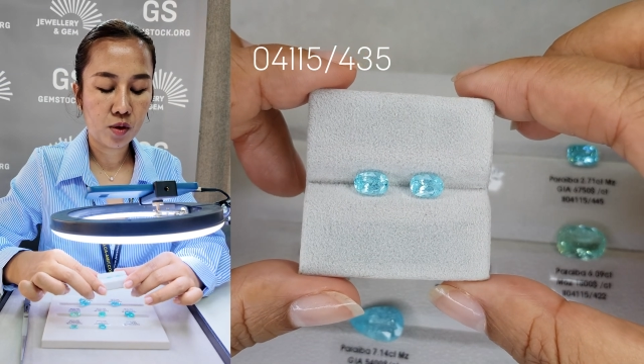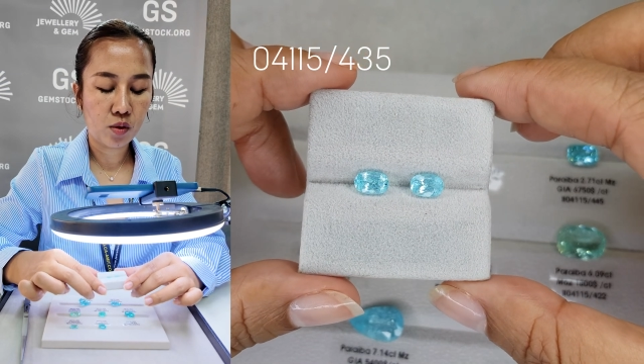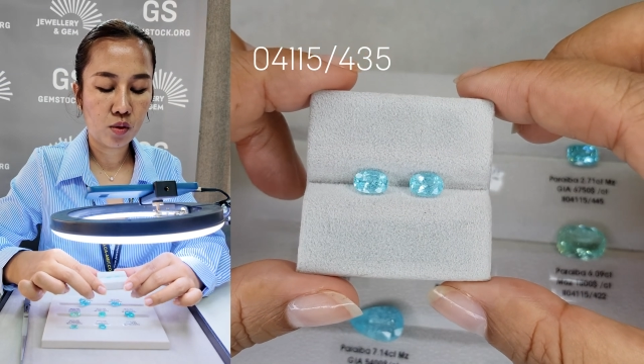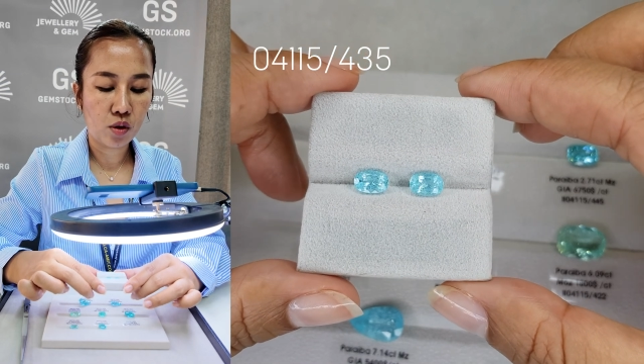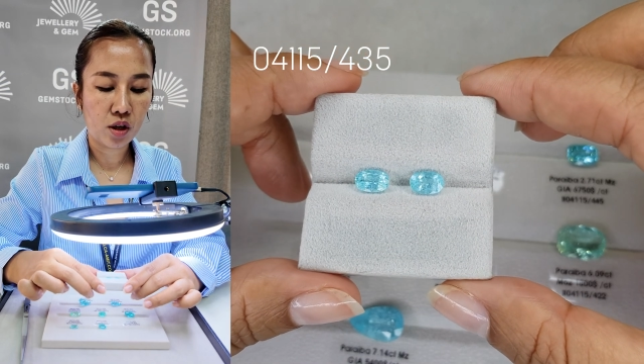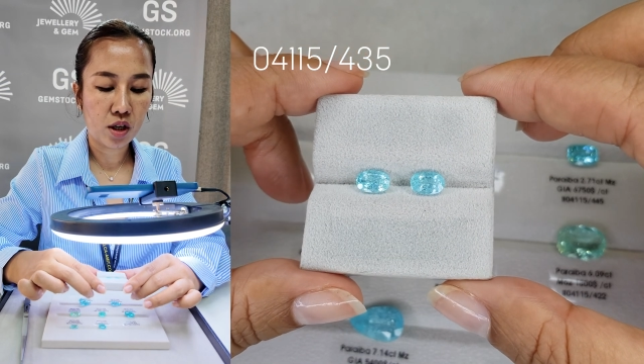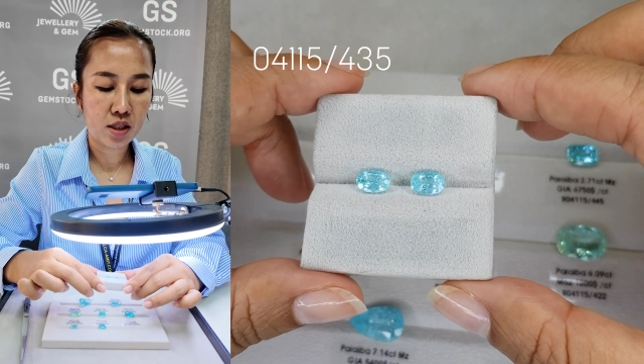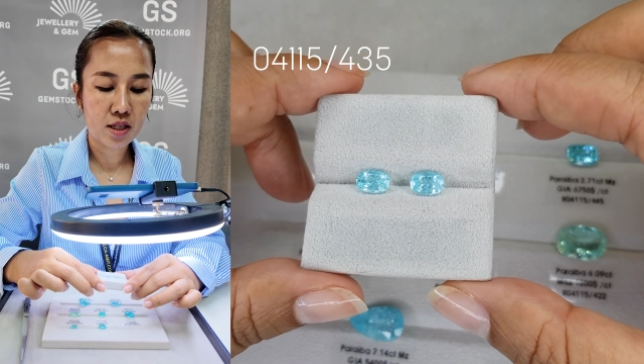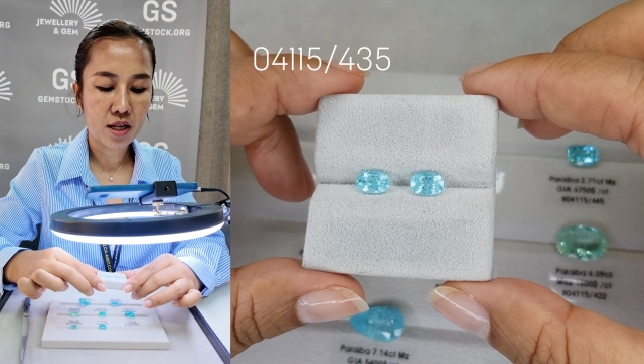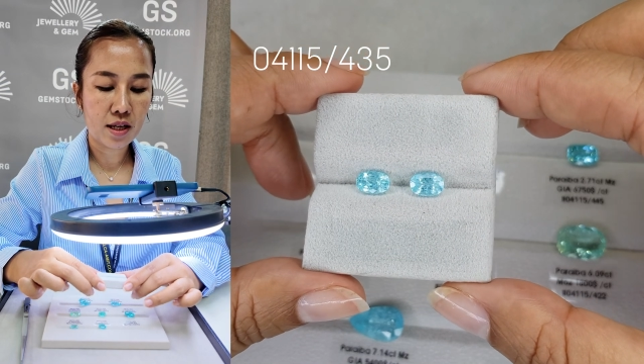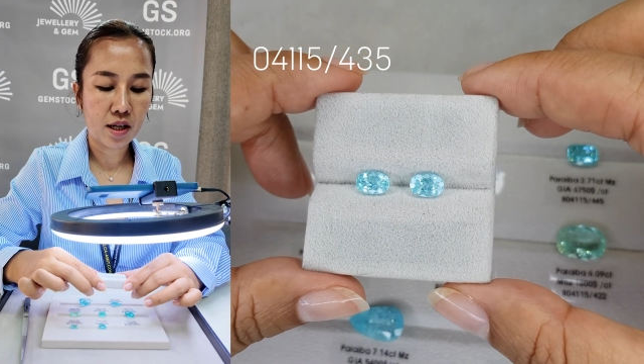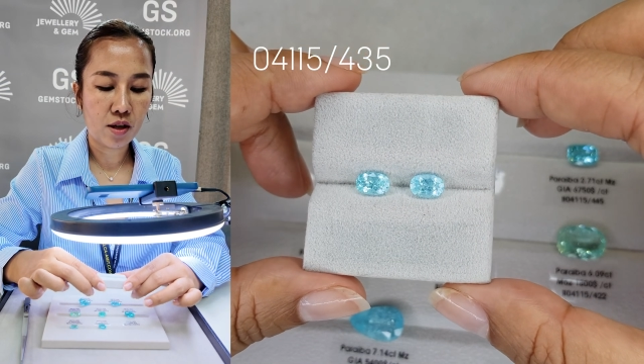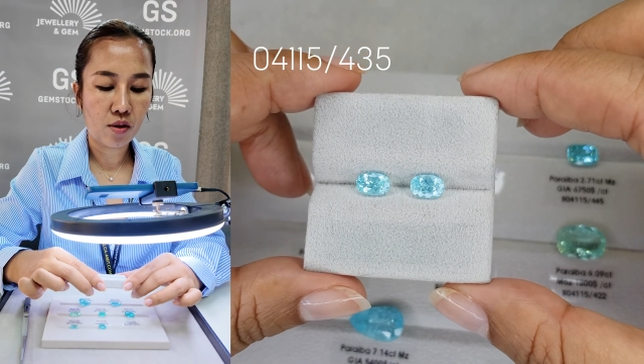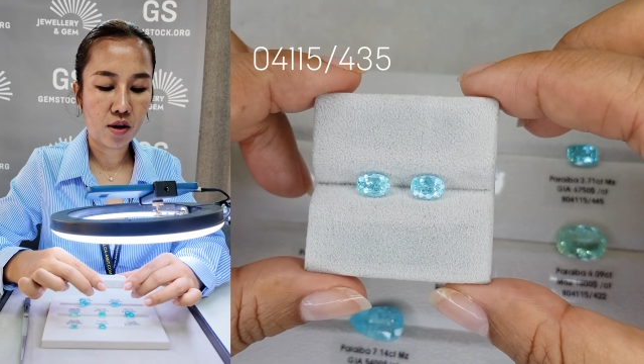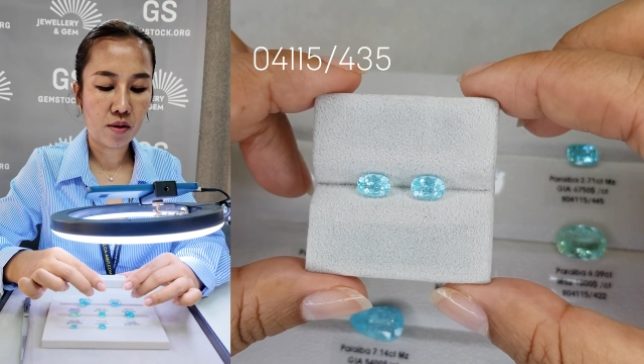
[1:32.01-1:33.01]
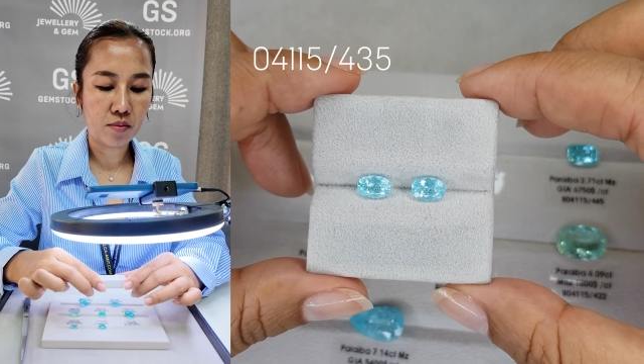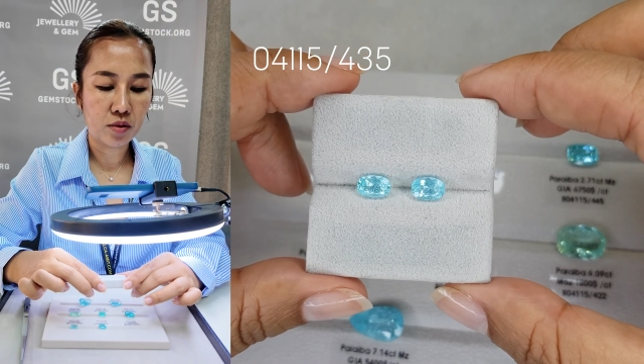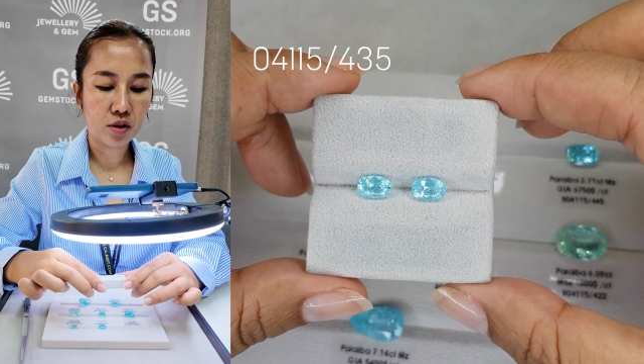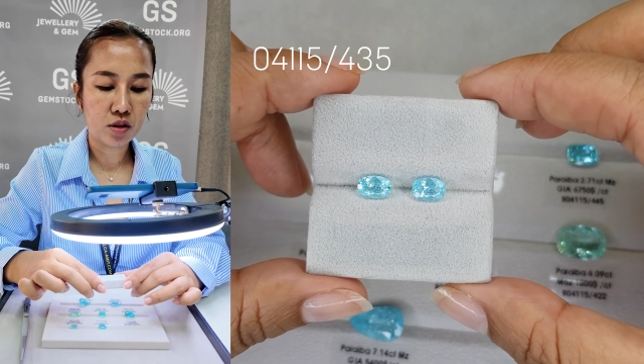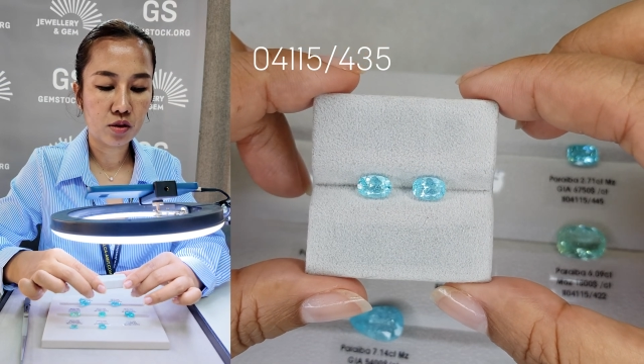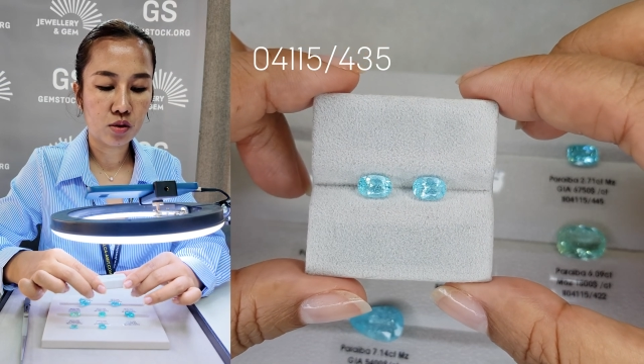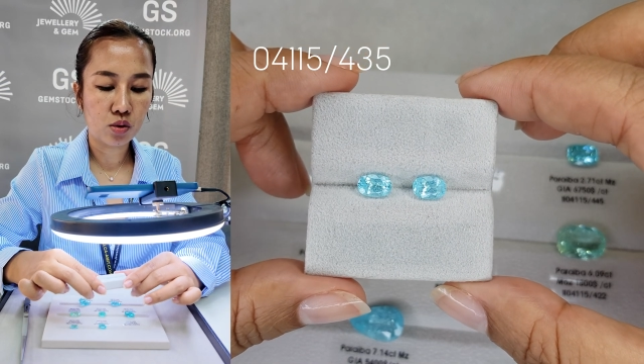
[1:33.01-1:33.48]
or a Telegram
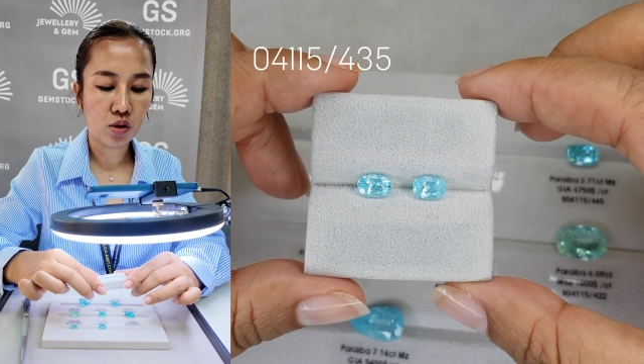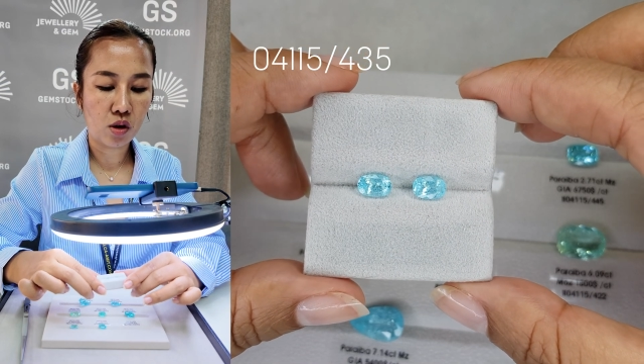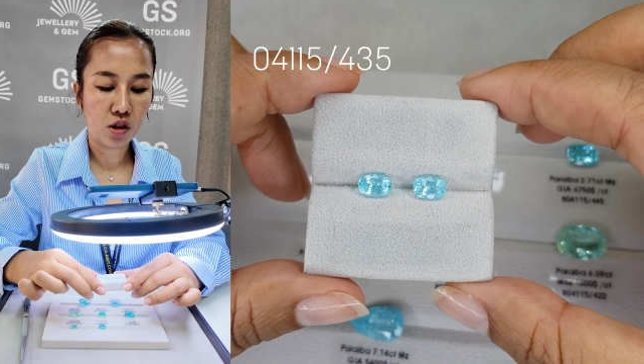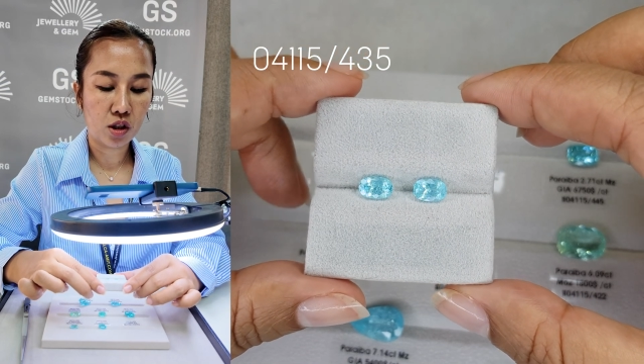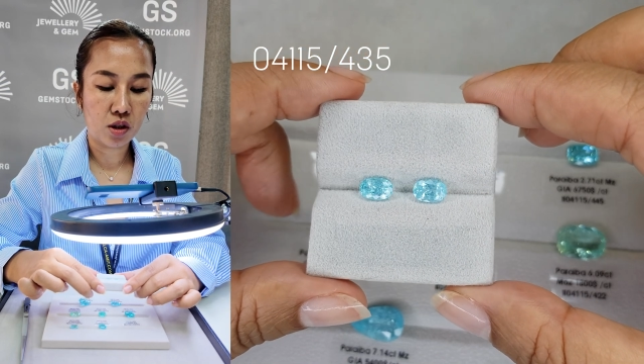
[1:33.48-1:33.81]
just to talk